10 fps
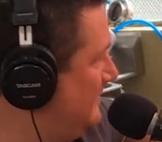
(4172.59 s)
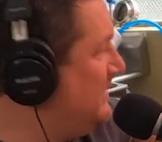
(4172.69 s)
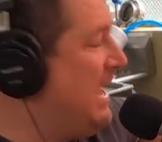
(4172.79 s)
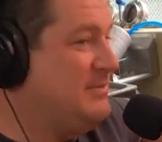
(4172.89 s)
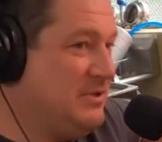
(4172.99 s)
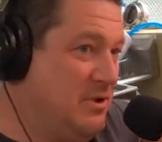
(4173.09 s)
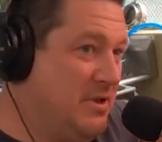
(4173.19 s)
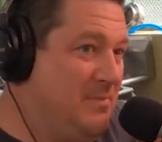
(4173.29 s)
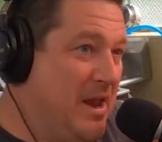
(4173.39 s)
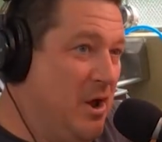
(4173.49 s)

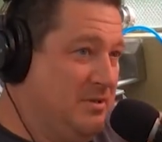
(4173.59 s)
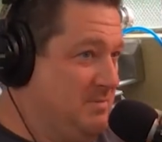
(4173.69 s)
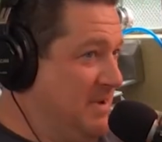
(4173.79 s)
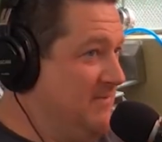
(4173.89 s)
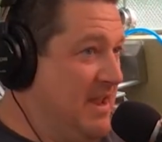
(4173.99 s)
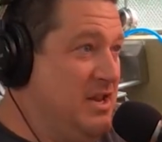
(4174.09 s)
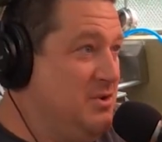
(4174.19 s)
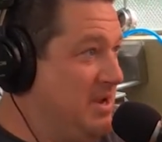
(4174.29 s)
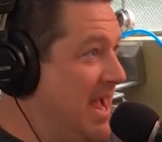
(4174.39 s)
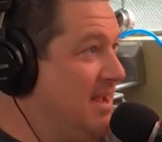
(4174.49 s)
Absolutely, man. Always a big fan of you
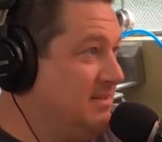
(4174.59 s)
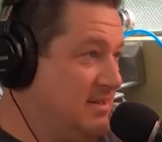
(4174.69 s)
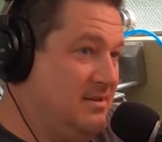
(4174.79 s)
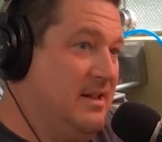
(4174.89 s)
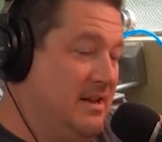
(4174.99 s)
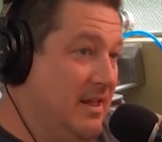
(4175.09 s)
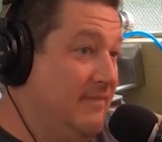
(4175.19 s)
guys and love.